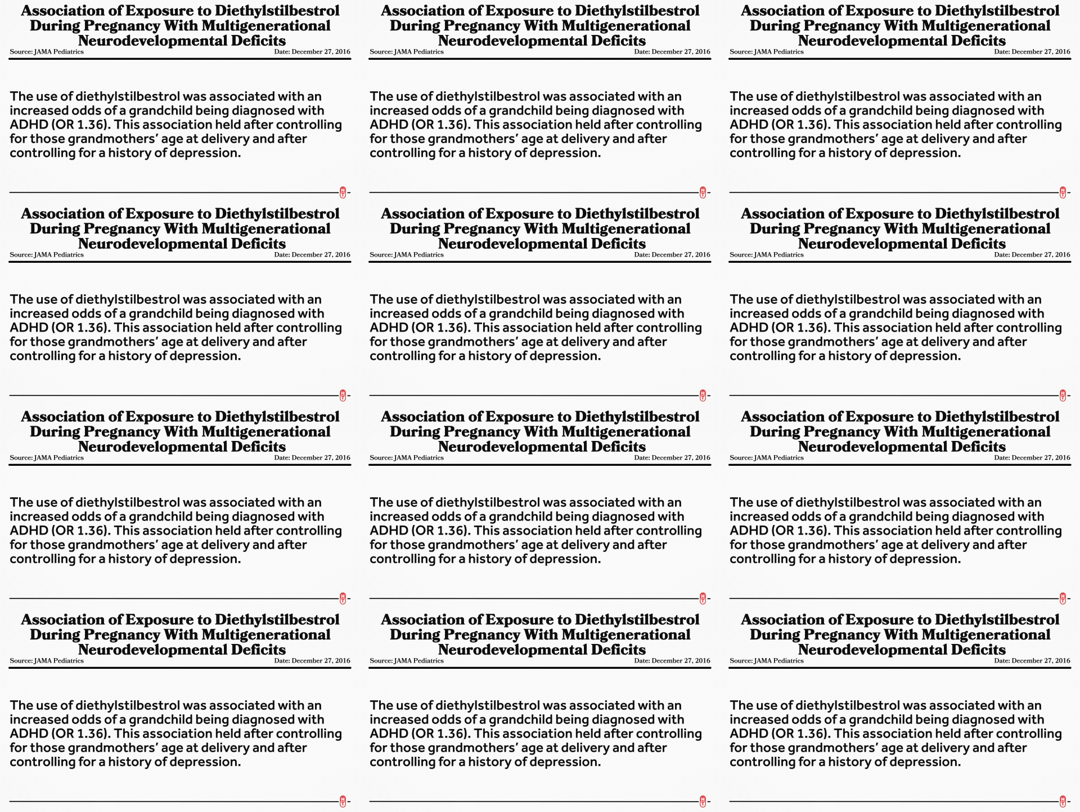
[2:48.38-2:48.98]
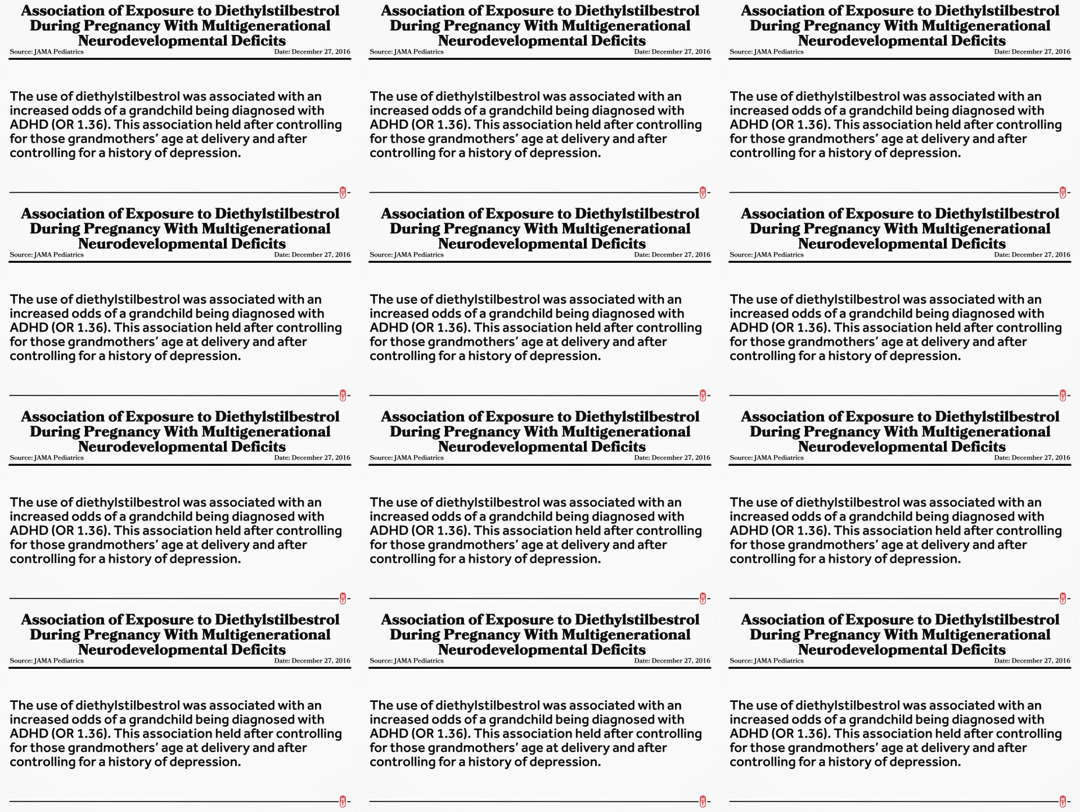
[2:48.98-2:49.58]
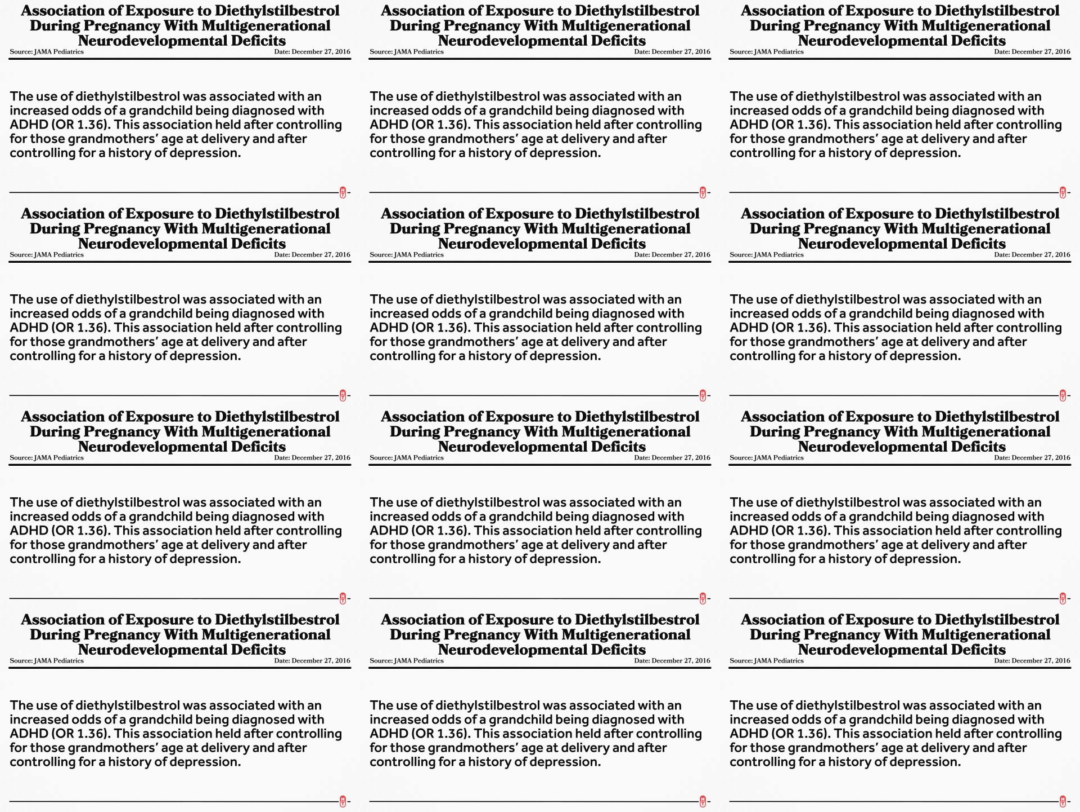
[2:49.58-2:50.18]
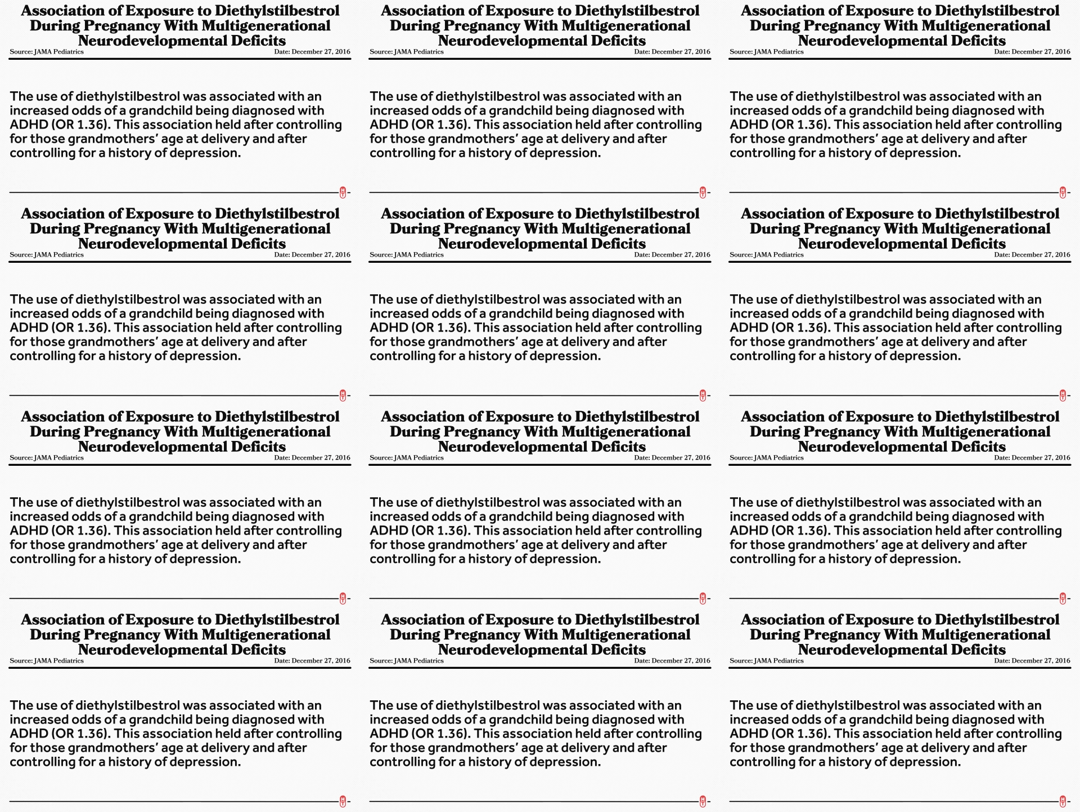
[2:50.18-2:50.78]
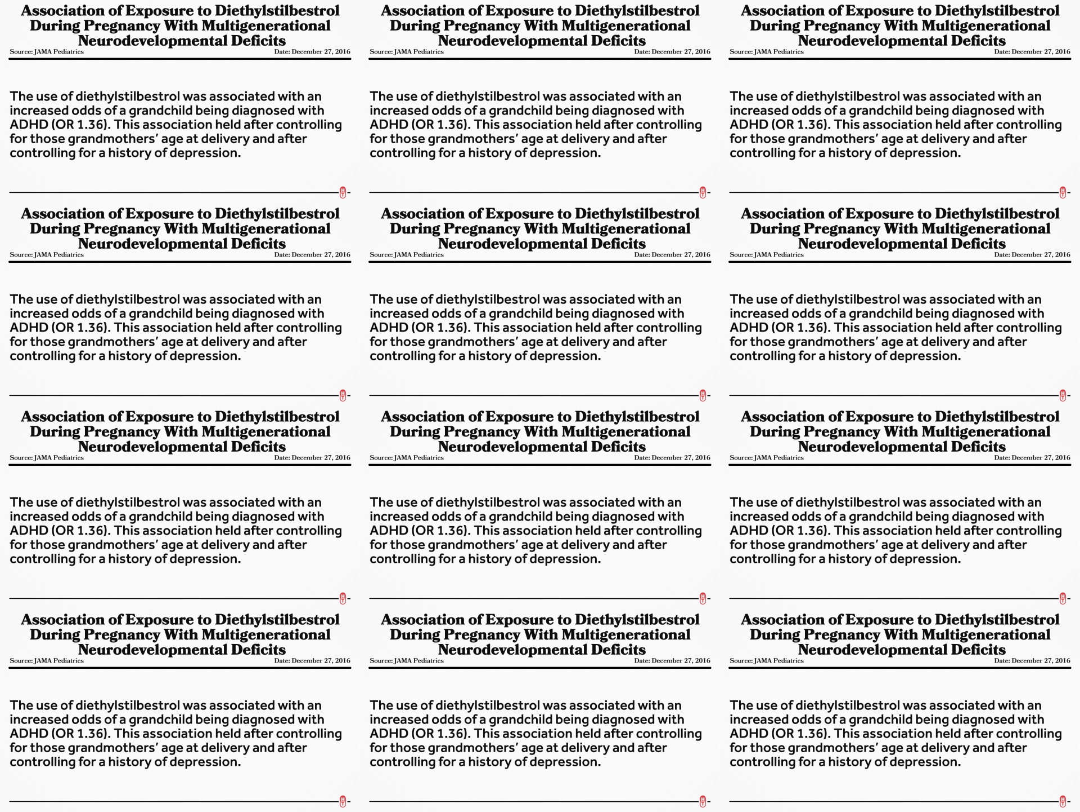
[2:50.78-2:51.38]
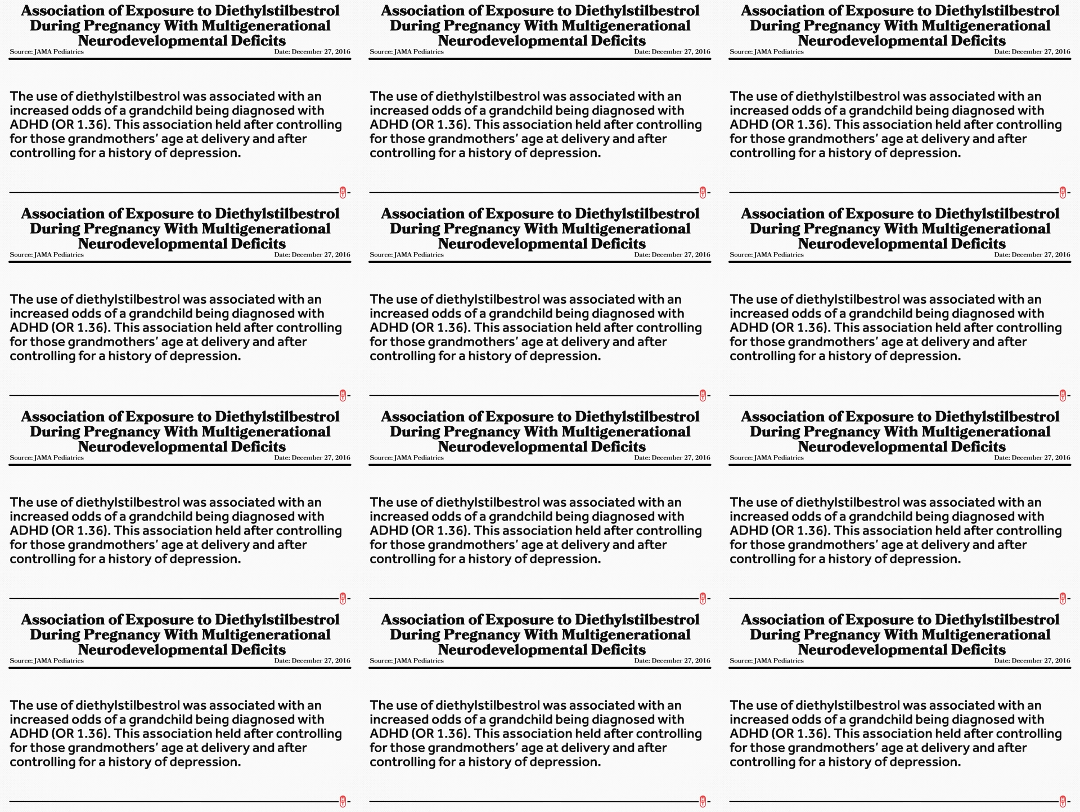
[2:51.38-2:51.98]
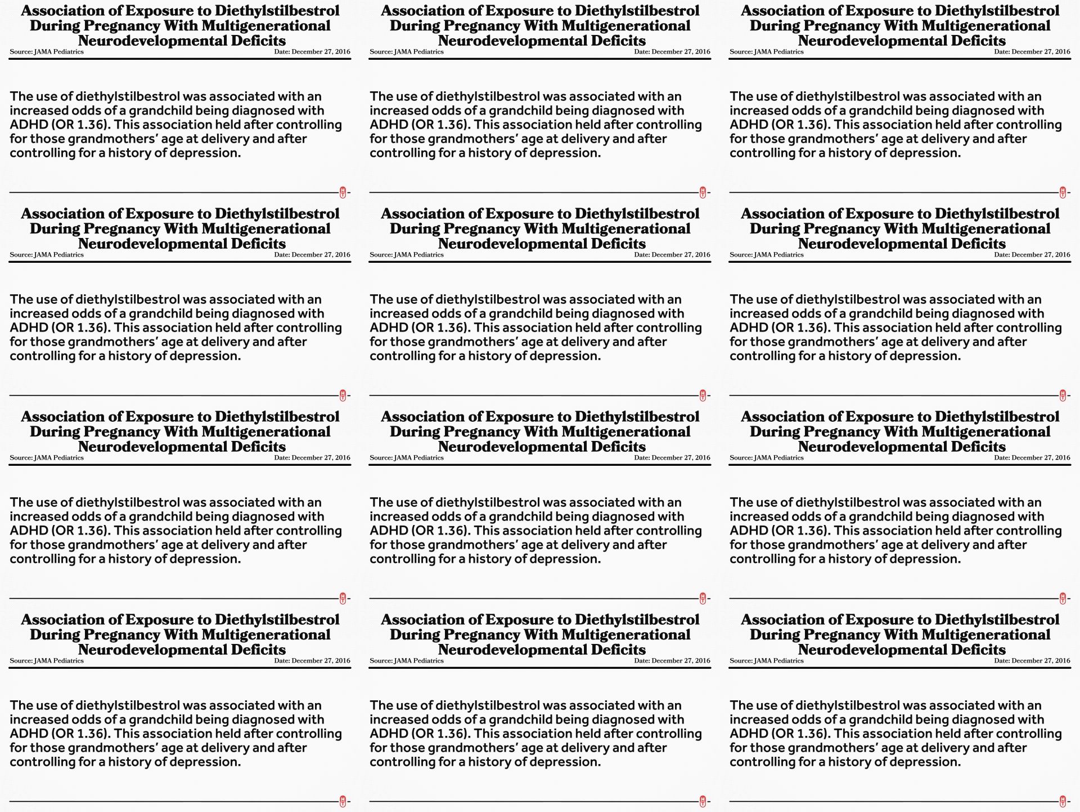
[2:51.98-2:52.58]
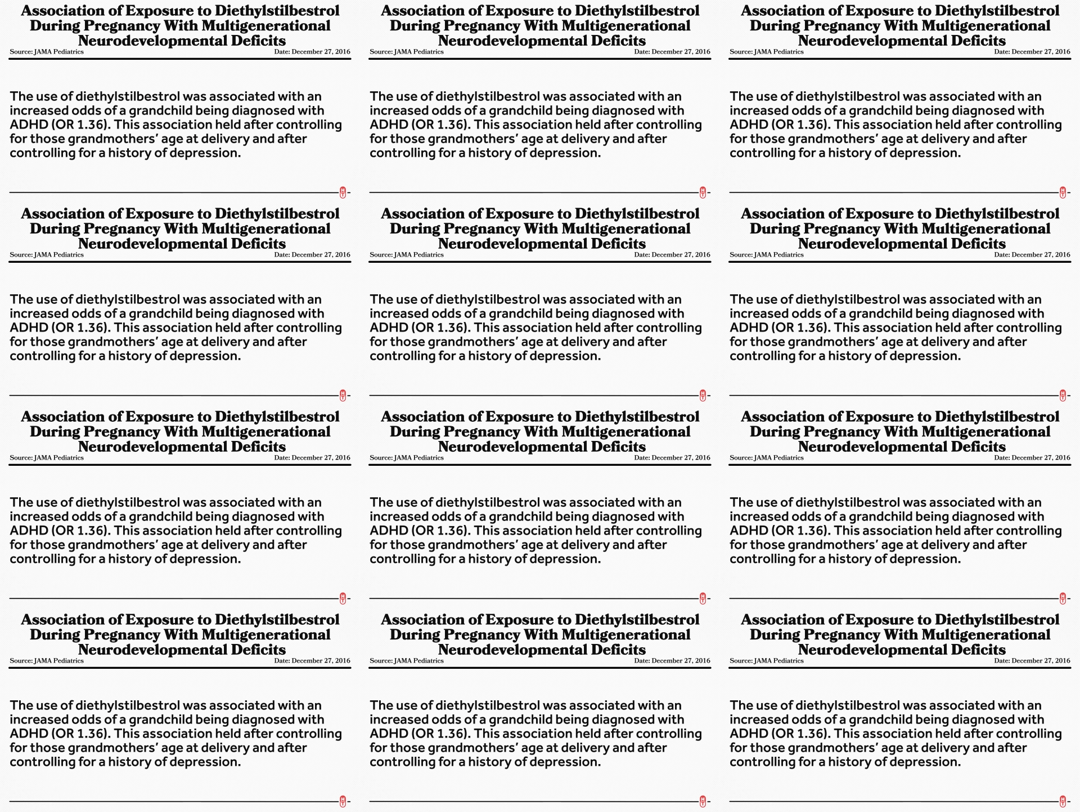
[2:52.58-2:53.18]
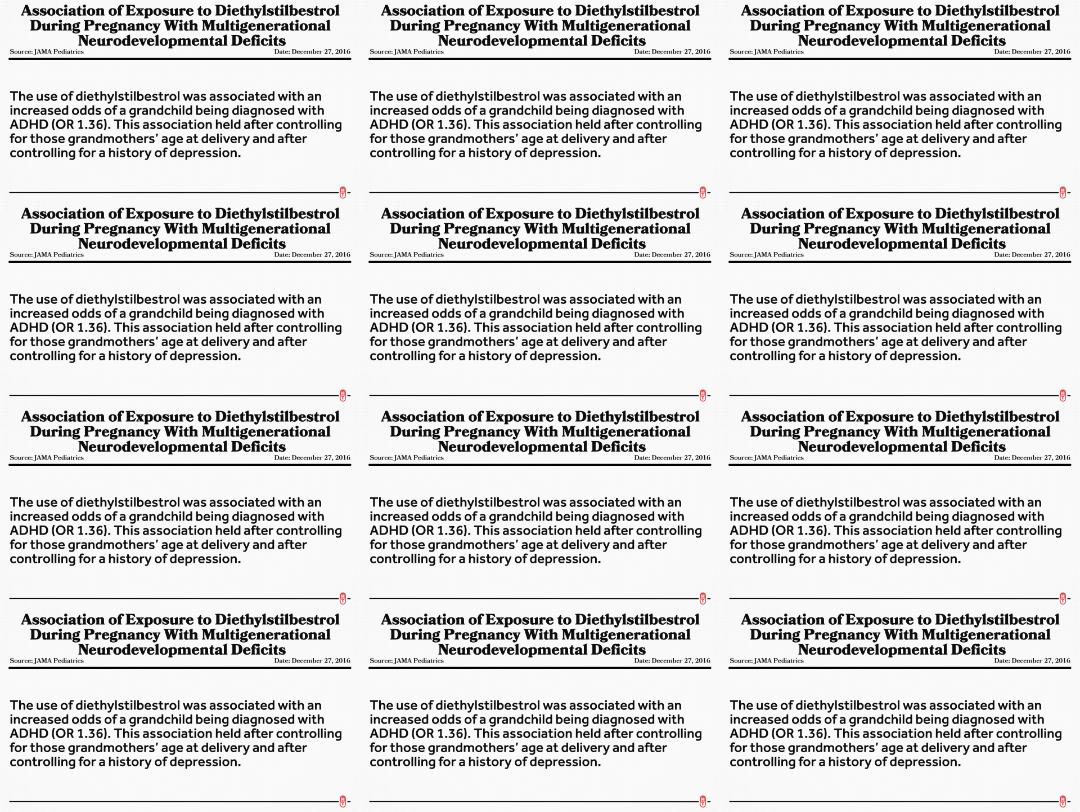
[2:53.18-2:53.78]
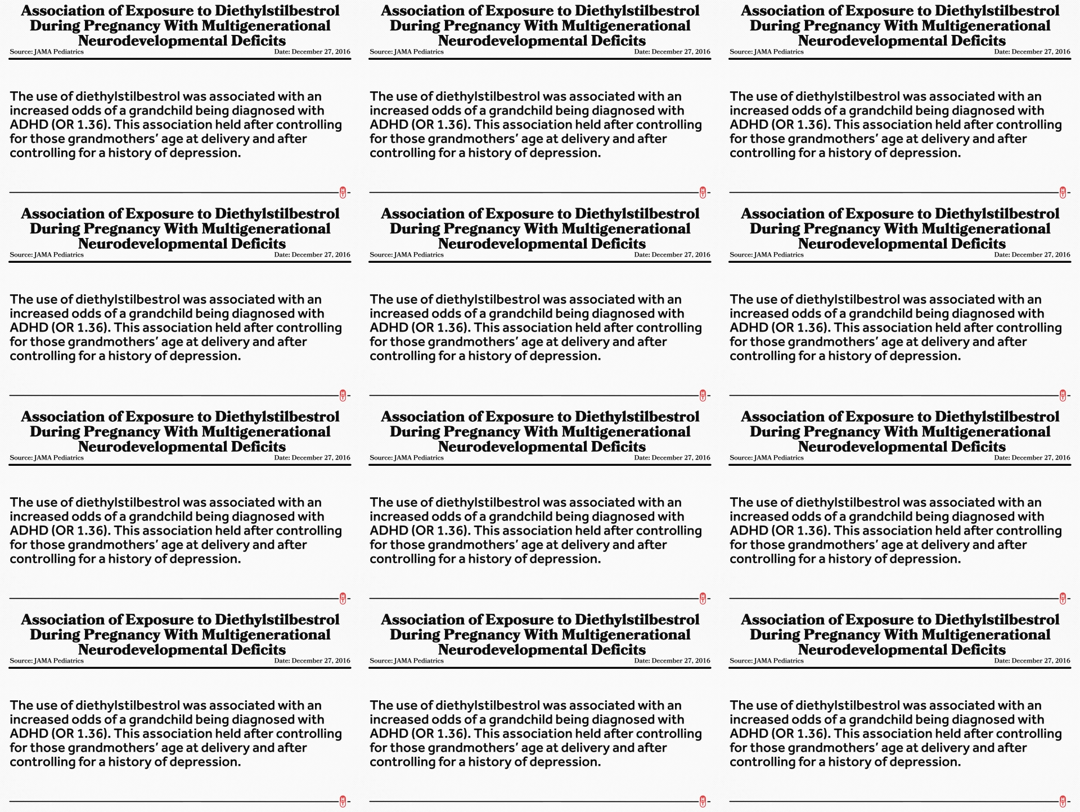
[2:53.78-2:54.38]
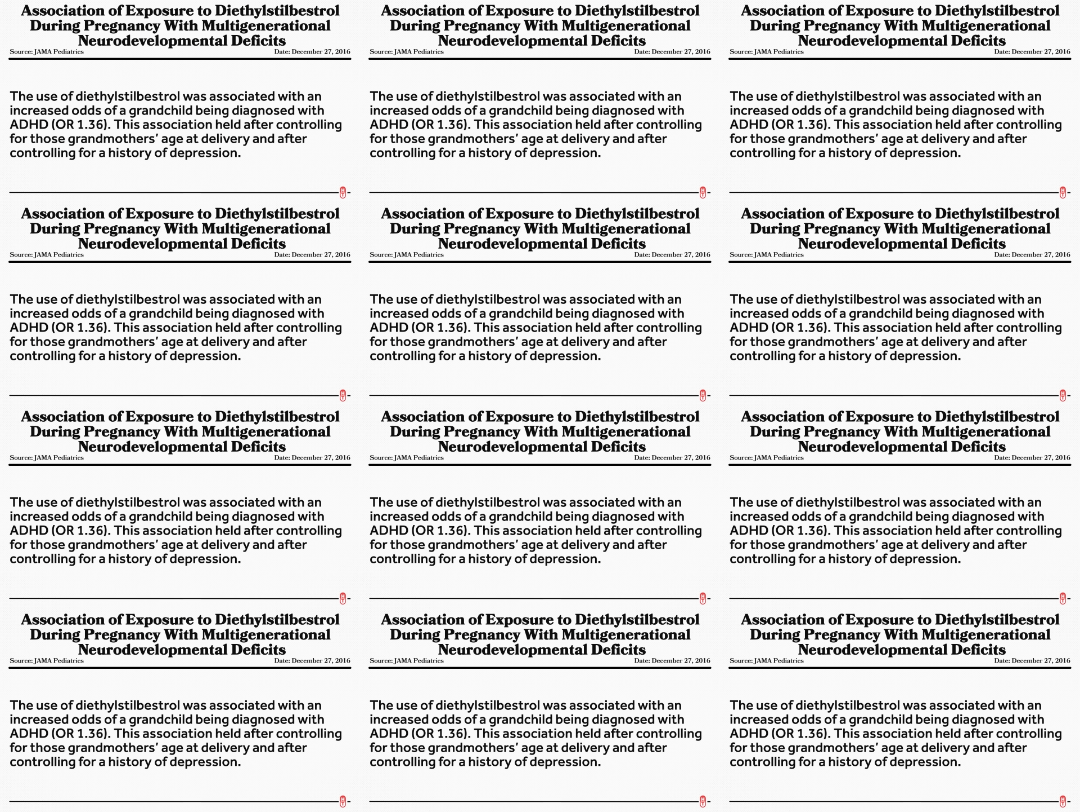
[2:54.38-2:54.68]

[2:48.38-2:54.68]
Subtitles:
(no speaker visible)